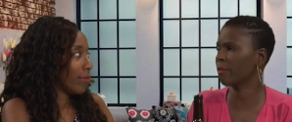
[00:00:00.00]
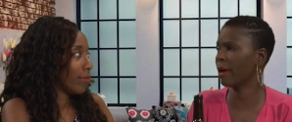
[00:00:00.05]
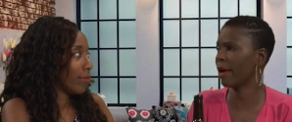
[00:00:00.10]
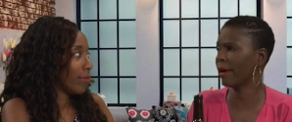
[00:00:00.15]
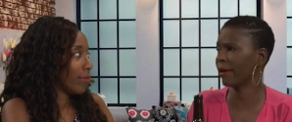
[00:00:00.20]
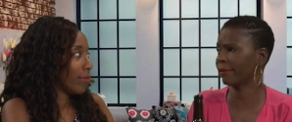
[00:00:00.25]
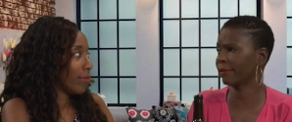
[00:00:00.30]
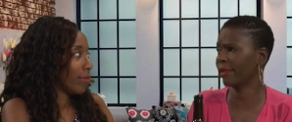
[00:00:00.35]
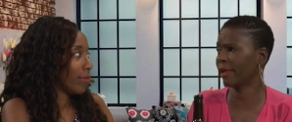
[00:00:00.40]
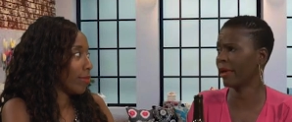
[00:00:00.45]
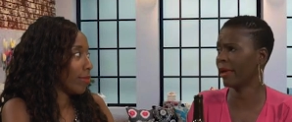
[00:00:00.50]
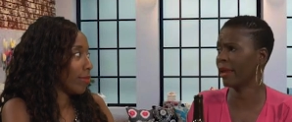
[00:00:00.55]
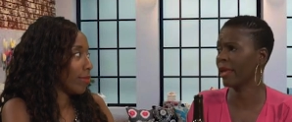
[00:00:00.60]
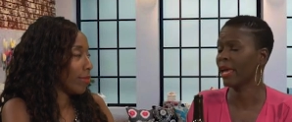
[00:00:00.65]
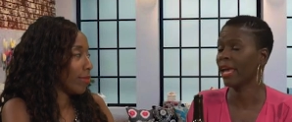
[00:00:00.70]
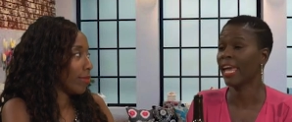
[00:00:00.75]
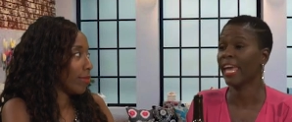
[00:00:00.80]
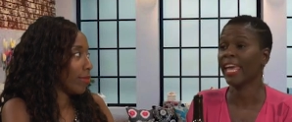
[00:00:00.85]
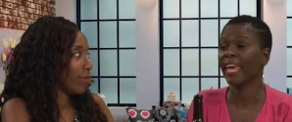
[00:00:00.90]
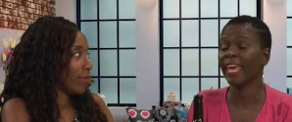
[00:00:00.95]
Speaker 1: aback that
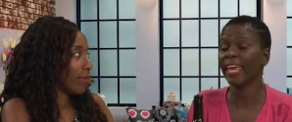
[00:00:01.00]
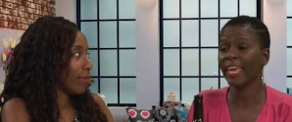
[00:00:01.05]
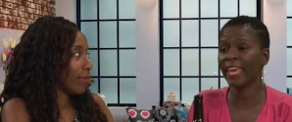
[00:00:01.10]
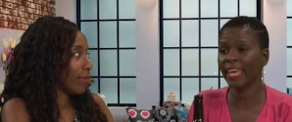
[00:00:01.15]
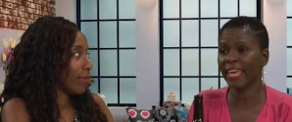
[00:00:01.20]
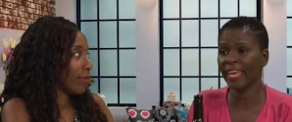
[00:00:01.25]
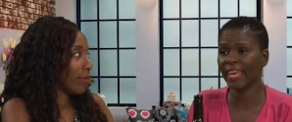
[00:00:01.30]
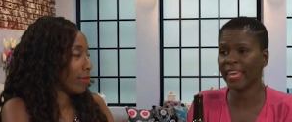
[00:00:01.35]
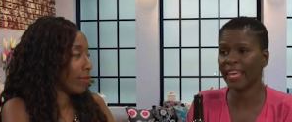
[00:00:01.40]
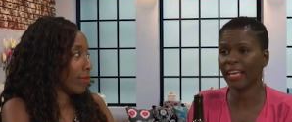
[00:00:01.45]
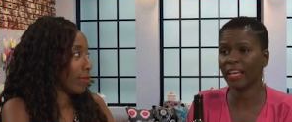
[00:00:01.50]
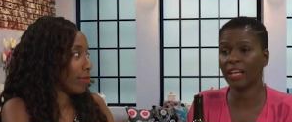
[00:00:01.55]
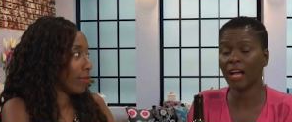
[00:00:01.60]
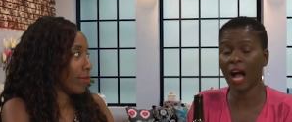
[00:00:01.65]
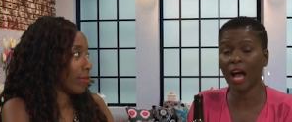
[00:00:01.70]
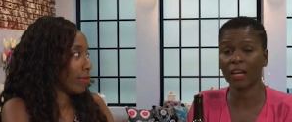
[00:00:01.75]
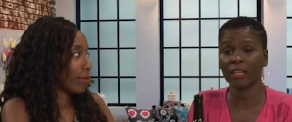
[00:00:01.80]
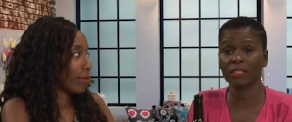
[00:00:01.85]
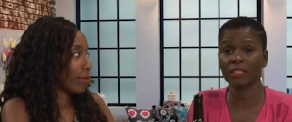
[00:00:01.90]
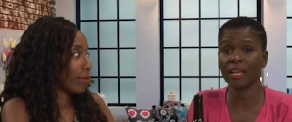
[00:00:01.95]
he
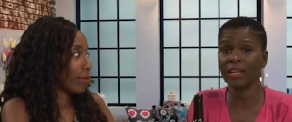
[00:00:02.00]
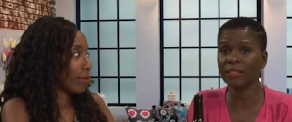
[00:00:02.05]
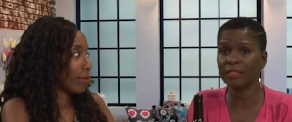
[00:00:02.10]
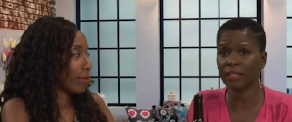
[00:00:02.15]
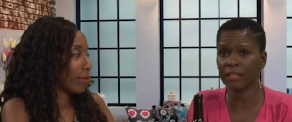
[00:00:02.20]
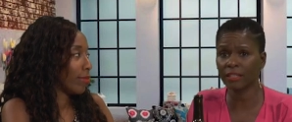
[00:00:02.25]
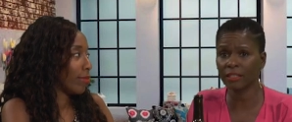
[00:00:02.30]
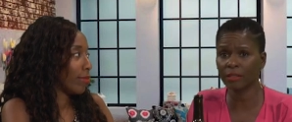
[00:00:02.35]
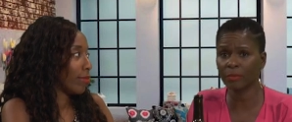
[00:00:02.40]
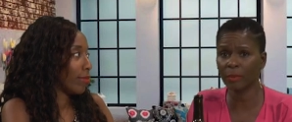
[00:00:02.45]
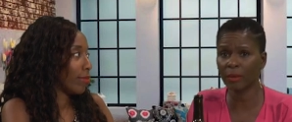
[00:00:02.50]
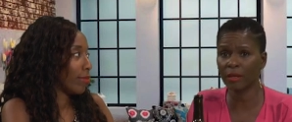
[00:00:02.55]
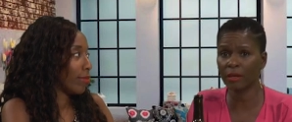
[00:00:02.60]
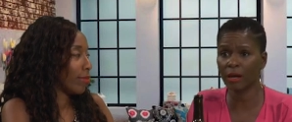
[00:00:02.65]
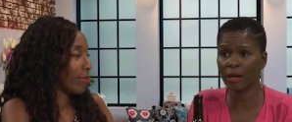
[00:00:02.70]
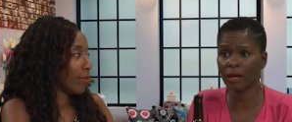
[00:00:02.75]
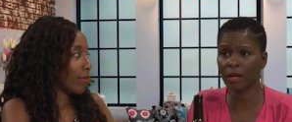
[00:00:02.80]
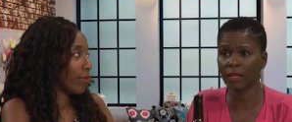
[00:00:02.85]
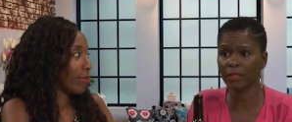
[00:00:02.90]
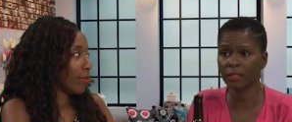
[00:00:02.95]
got a sentence
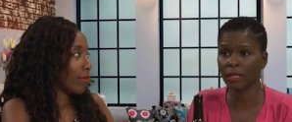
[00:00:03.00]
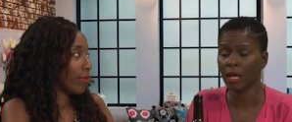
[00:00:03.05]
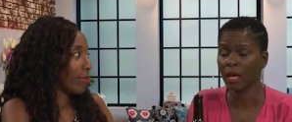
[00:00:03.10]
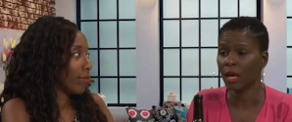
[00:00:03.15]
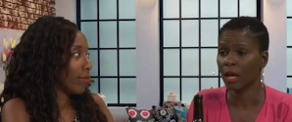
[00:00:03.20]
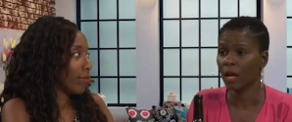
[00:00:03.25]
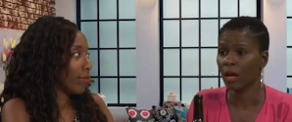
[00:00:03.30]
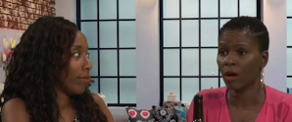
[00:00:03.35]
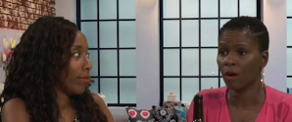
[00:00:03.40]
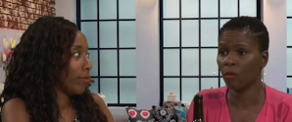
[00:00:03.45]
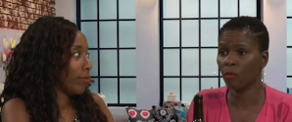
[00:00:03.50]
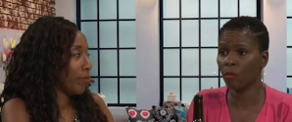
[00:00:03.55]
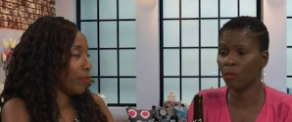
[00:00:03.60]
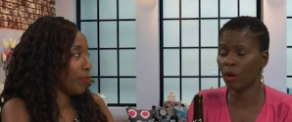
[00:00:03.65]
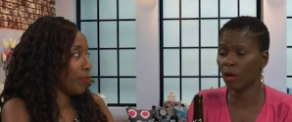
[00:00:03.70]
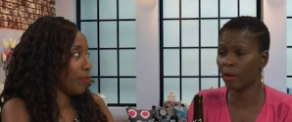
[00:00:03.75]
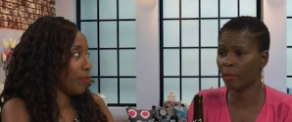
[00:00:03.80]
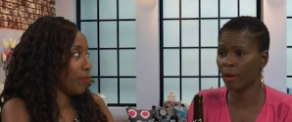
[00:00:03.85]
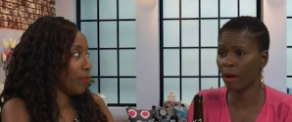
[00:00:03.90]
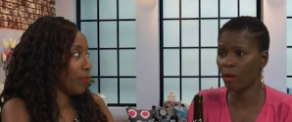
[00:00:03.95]
because
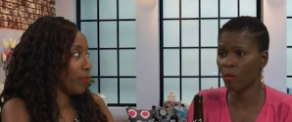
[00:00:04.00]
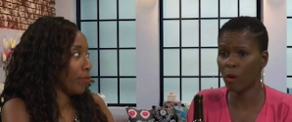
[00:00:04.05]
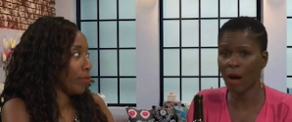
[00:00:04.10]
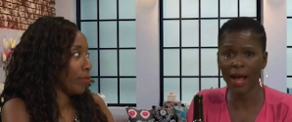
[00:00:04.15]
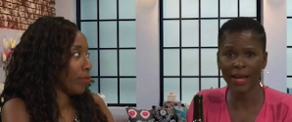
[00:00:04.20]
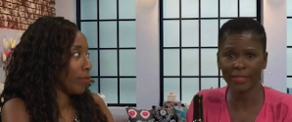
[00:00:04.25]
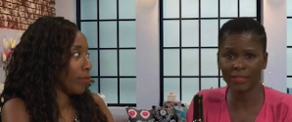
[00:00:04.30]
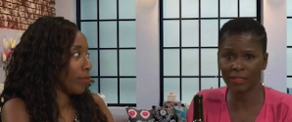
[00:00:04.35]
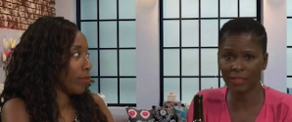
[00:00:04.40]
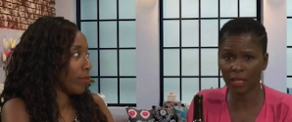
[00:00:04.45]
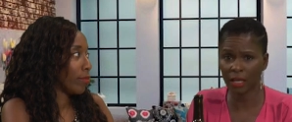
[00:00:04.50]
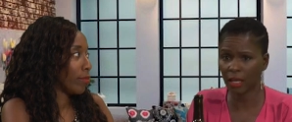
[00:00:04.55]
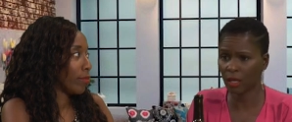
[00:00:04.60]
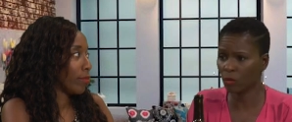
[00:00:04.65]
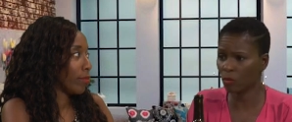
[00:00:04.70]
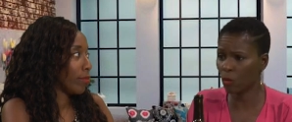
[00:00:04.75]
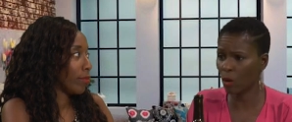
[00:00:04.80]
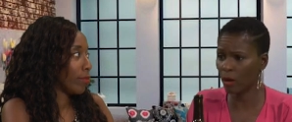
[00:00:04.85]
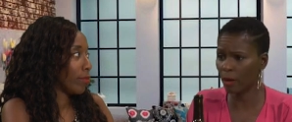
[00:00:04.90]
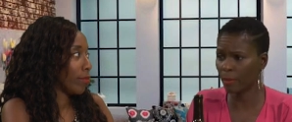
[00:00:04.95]
what about
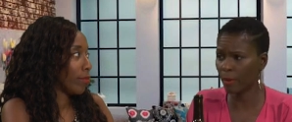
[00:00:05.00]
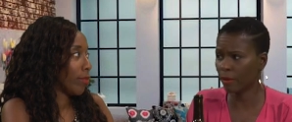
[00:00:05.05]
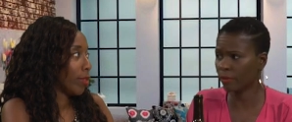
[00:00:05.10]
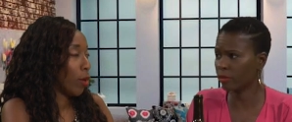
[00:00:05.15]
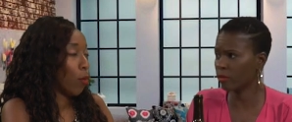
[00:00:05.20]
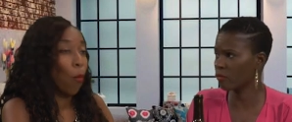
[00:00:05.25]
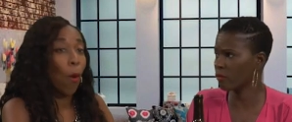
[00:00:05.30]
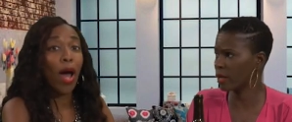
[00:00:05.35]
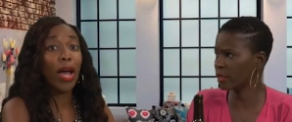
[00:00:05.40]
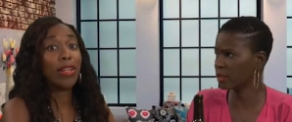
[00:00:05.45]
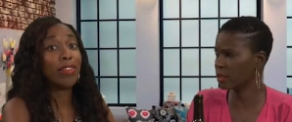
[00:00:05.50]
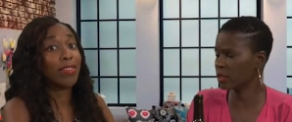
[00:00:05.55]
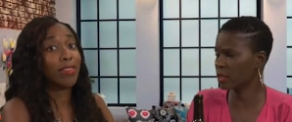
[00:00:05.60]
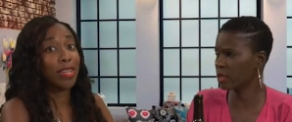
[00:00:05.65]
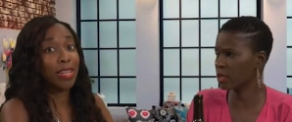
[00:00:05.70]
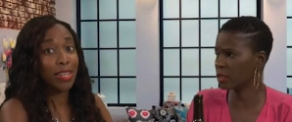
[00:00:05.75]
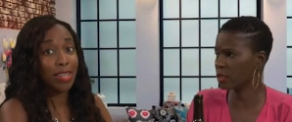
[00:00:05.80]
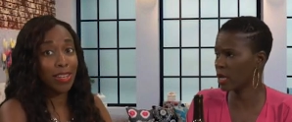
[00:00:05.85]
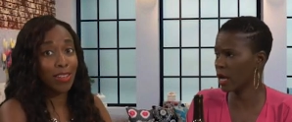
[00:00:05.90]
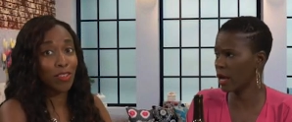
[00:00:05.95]
Weinstein? What about the
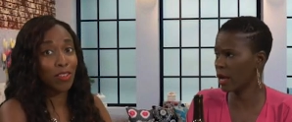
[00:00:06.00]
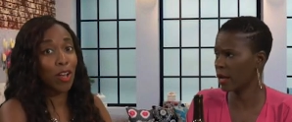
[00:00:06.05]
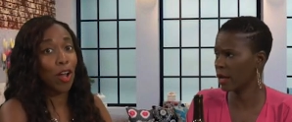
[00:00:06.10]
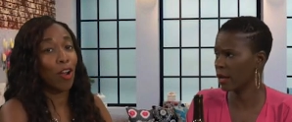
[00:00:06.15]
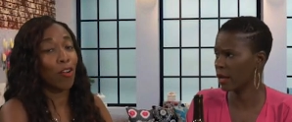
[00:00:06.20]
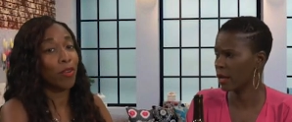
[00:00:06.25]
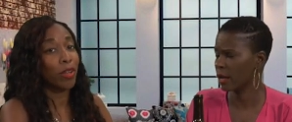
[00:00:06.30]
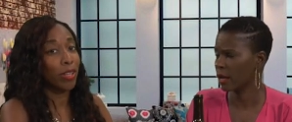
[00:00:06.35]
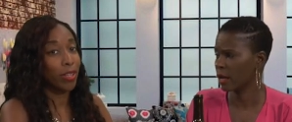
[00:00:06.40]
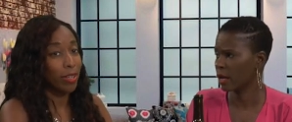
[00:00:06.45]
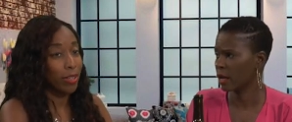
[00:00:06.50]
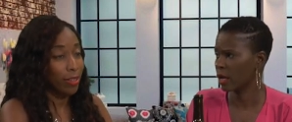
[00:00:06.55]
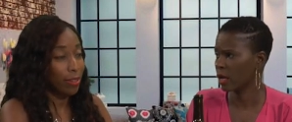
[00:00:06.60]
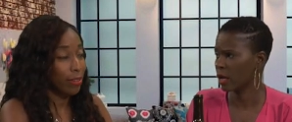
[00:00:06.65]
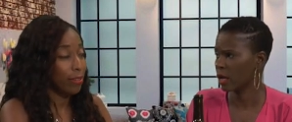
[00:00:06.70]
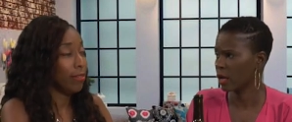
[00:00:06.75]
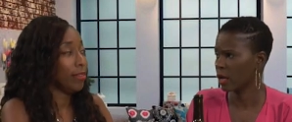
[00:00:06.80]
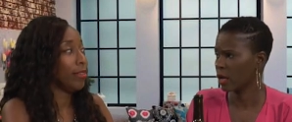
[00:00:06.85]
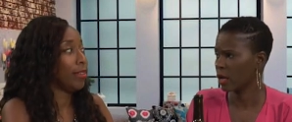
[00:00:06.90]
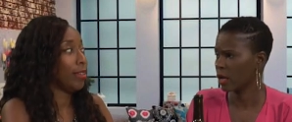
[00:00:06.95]
Weinstein is currently
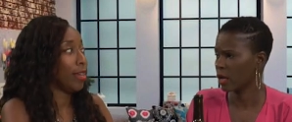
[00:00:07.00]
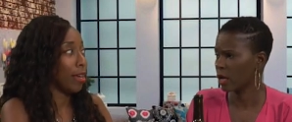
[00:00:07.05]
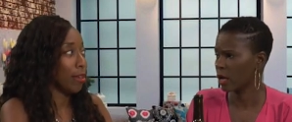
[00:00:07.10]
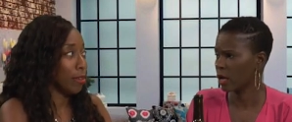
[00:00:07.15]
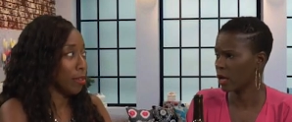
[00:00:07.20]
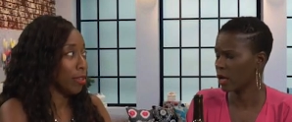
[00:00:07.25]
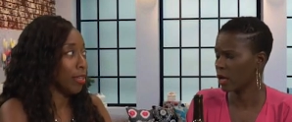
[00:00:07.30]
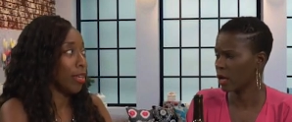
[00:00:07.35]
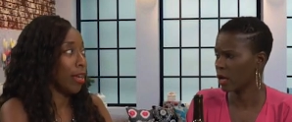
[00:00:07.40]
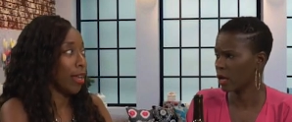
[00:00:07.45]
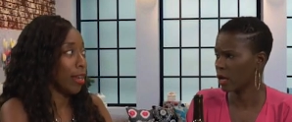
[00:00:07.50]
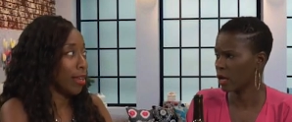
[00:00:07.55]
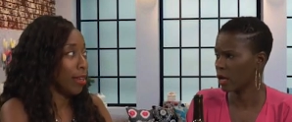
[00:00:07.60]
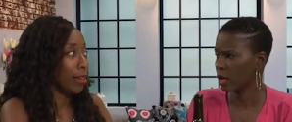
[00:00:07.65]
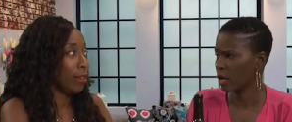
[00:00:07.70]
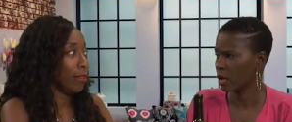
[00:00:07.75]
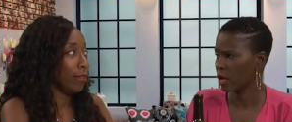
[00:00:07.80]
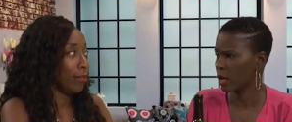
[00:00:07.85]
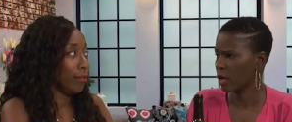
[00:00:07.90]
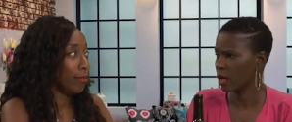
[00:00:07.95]

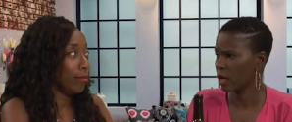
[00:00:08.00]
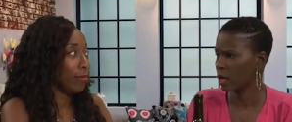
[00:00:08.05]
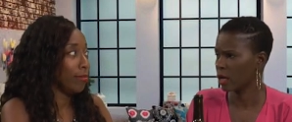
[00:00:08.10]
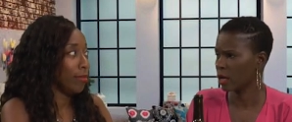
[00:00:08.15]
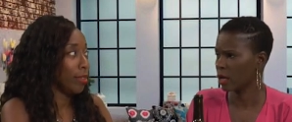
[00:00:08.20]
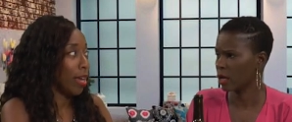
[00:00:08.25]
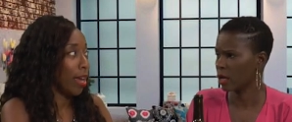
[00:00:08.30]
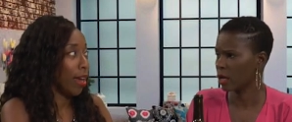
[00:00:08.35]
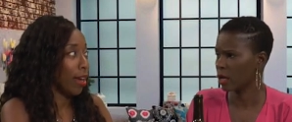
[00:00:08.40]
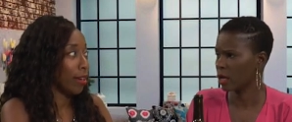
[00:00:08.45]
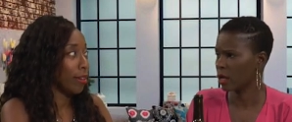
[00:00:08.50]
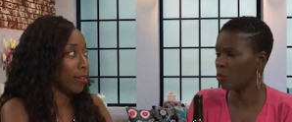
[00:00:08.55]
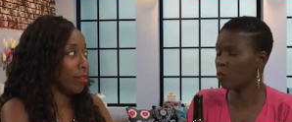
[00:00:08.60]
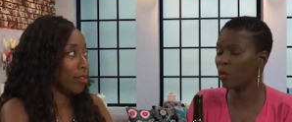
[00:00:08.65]
Speaker 2: getting yeah.